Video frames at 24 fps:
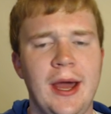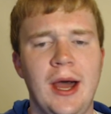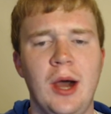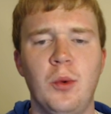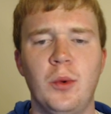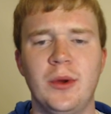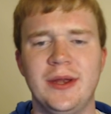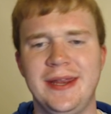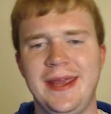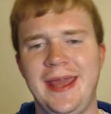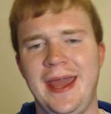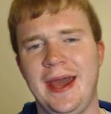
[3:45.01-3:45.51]

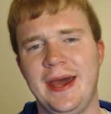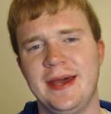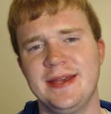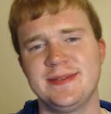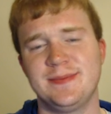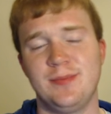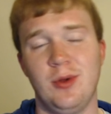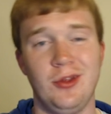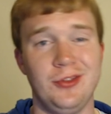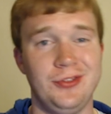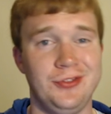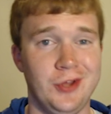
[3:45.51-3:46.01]
When he has
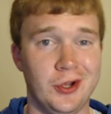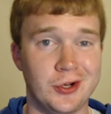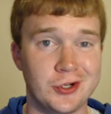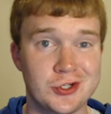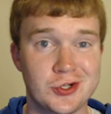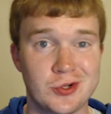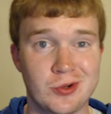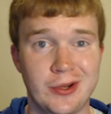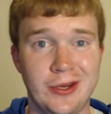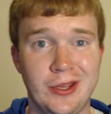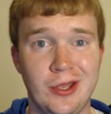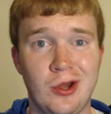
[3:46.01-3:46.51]
both
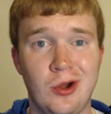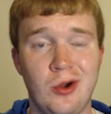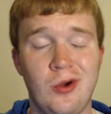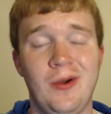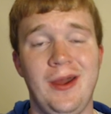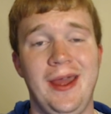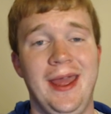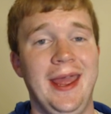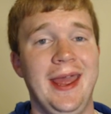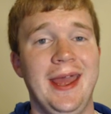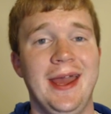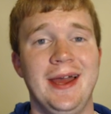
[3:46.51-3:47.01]

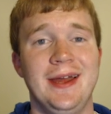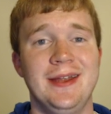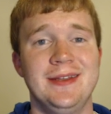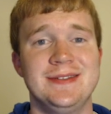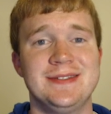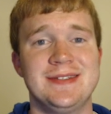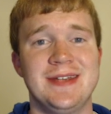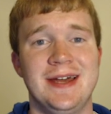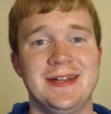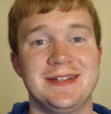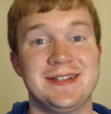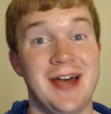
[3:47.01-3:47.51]
Dugtrio and
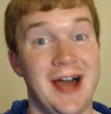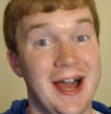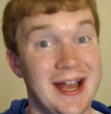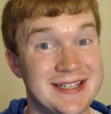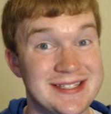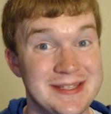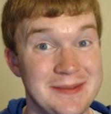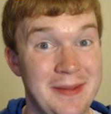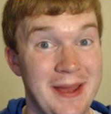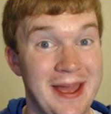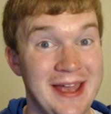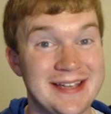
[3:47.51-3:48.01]

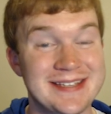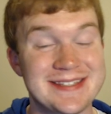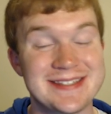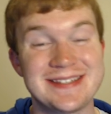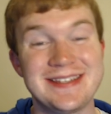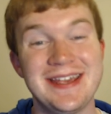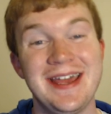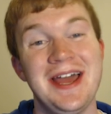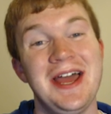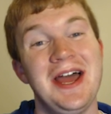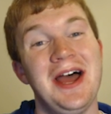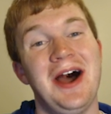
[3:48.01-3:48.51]

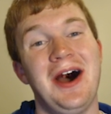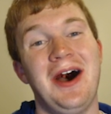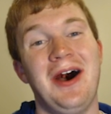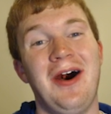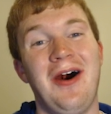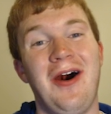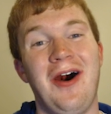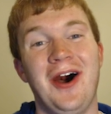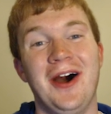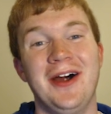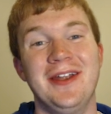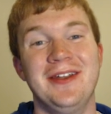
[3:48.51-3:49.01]
Toxapex
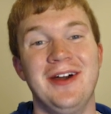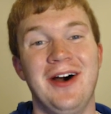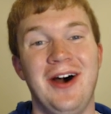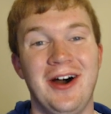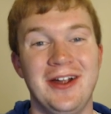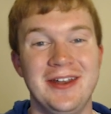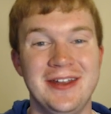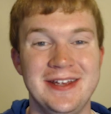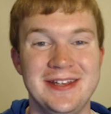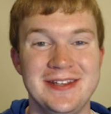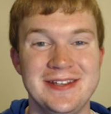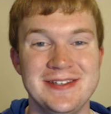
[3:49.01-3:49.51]

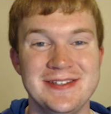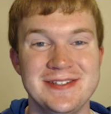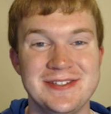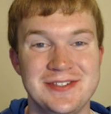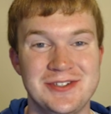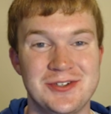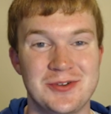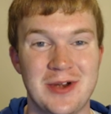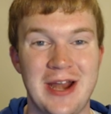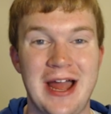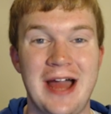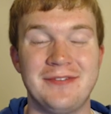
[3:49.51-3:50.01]
on his
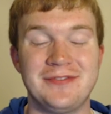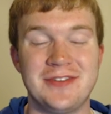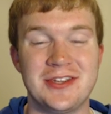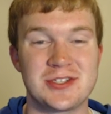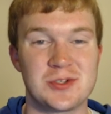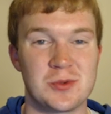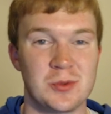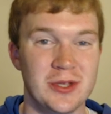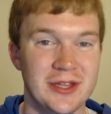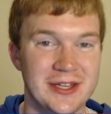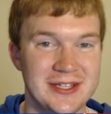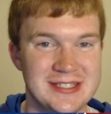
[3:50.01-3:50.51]
draft,
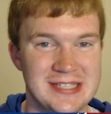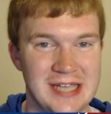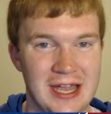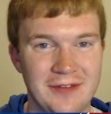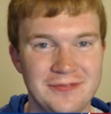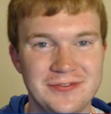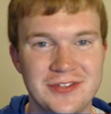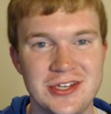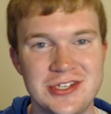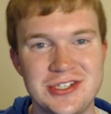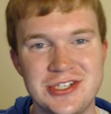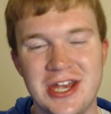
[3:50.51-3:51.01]
it's really
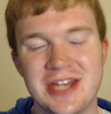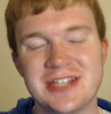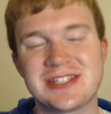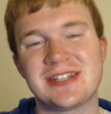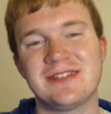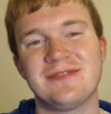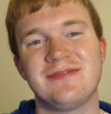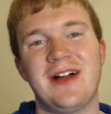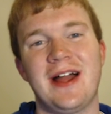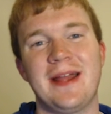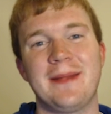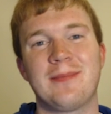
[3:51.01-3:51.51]
tough to
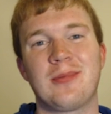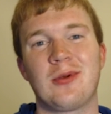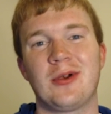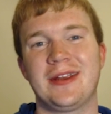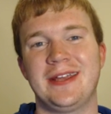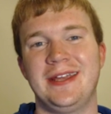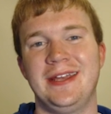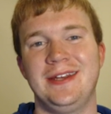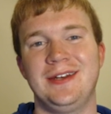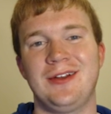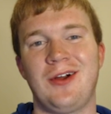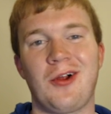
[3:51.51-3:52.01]
justify
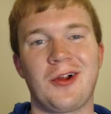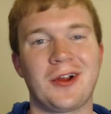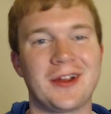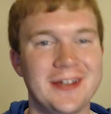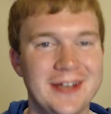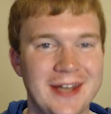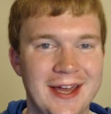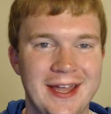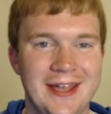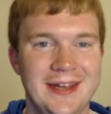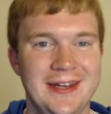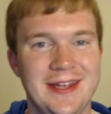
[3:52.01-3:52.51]
bringing
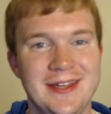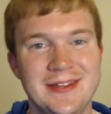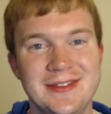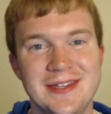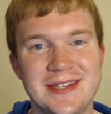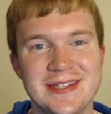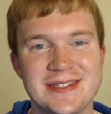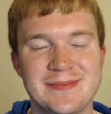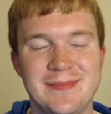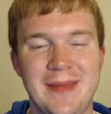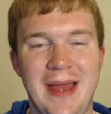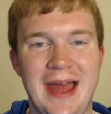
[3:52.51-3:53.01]
Arcanine in
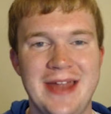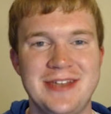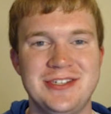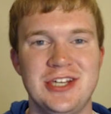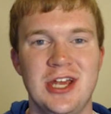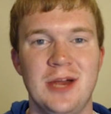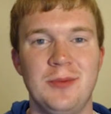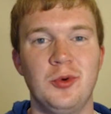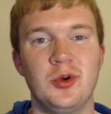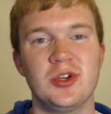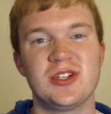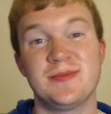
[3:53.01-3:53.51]
this
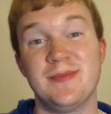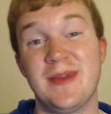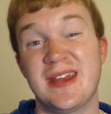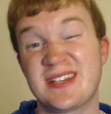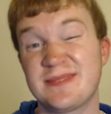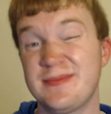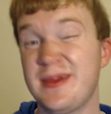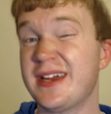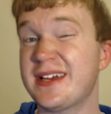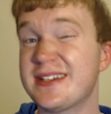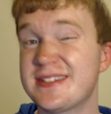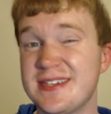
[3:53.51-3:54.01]
matchup, which makes
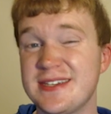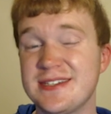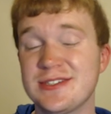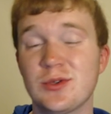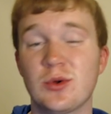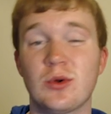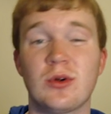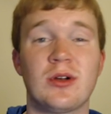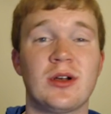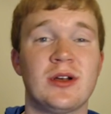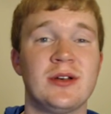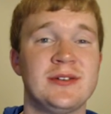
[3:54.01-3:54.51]
Mega
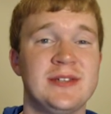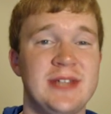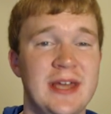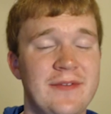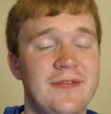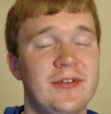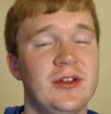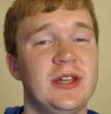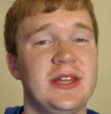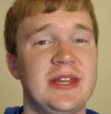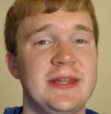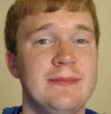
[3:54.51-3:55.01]
Scizor
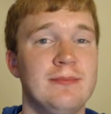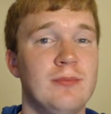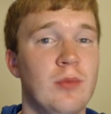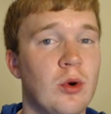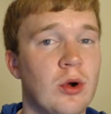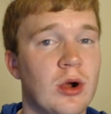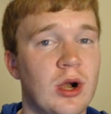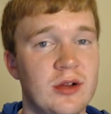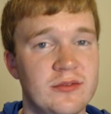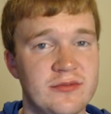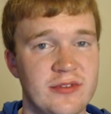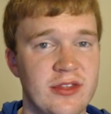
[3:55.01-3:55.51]
definitely
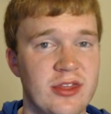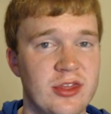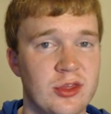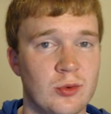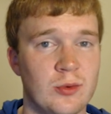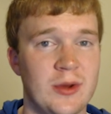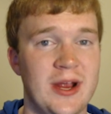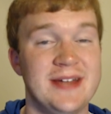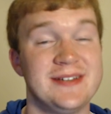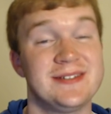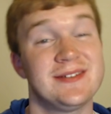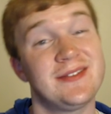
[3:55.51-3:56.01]
more of a
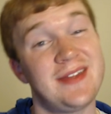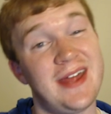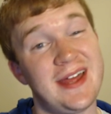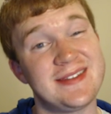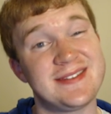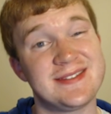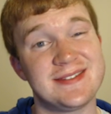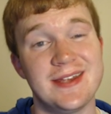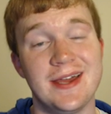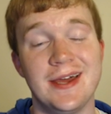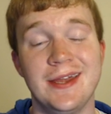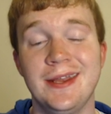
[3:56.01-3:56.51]
threat. That
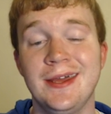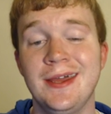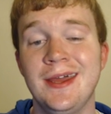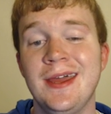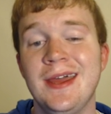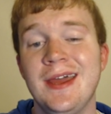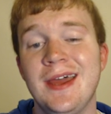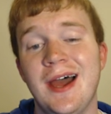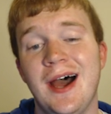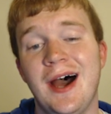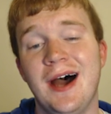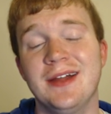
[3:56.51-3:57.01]
said,
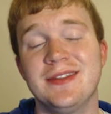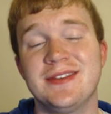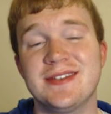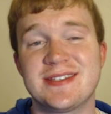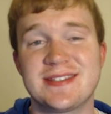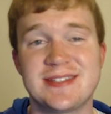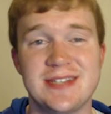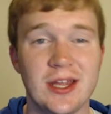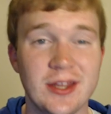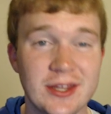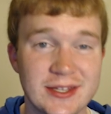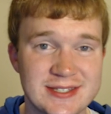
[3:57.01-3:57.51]
the
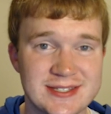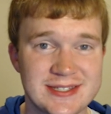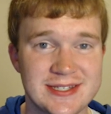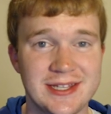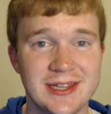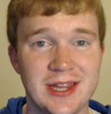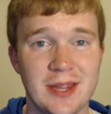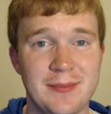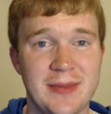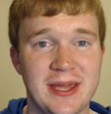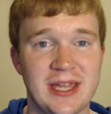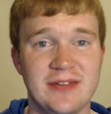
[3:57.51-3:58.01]

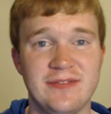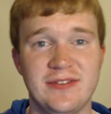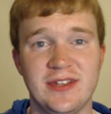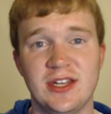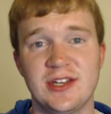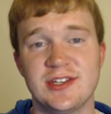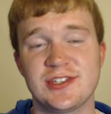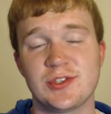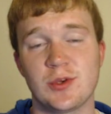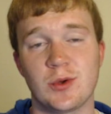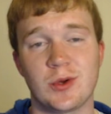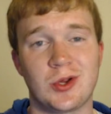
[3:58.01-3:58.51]
Celesteela Mega
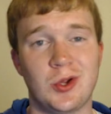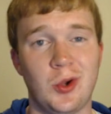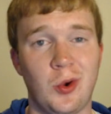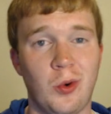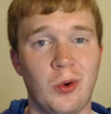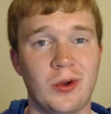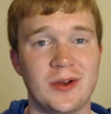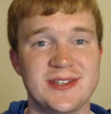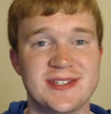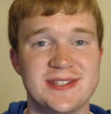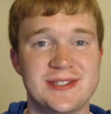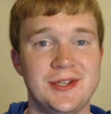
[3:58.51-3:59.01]
Venusaur
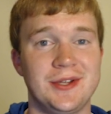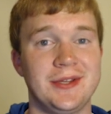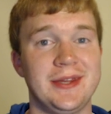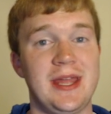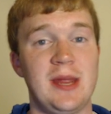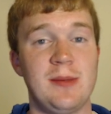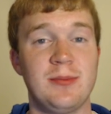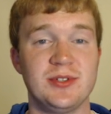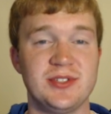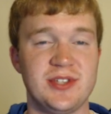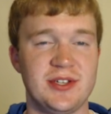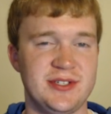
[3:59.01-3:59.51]
core is still
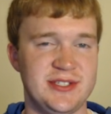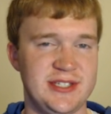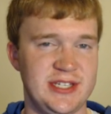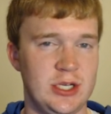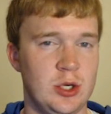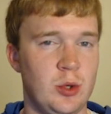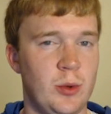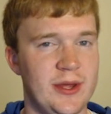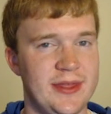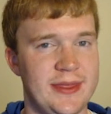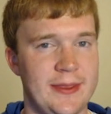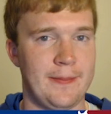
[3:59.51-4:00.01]
able to
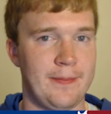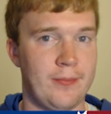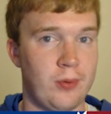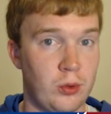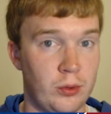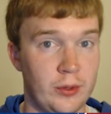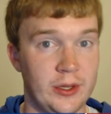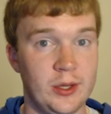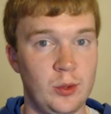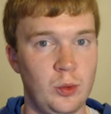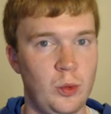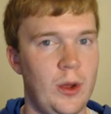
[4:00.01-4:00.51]
deal with
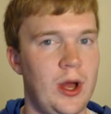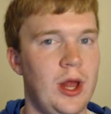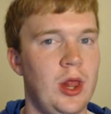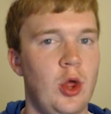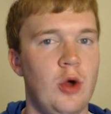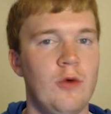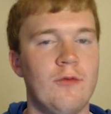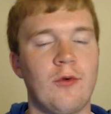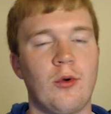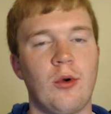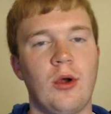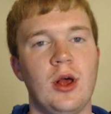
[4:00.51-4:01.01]
pretty well
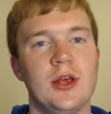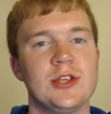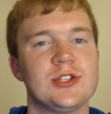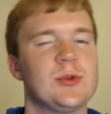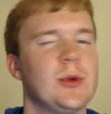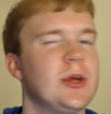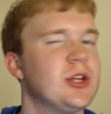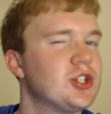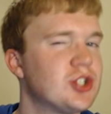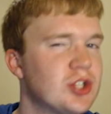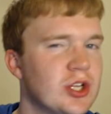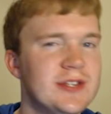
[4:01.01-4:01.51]
overall, so
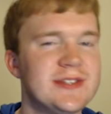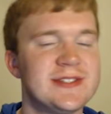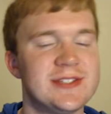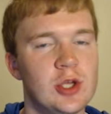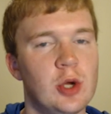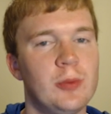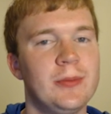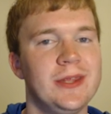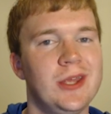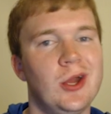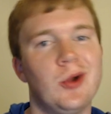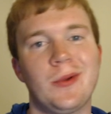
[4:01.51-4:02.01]
I should
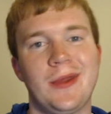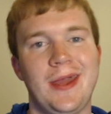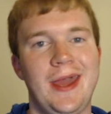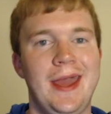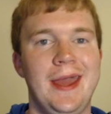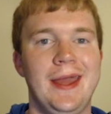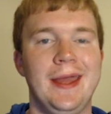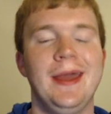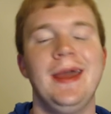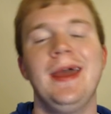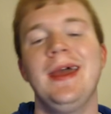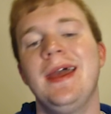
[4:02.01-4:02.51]
still be
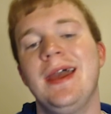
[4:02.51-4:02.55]
okay.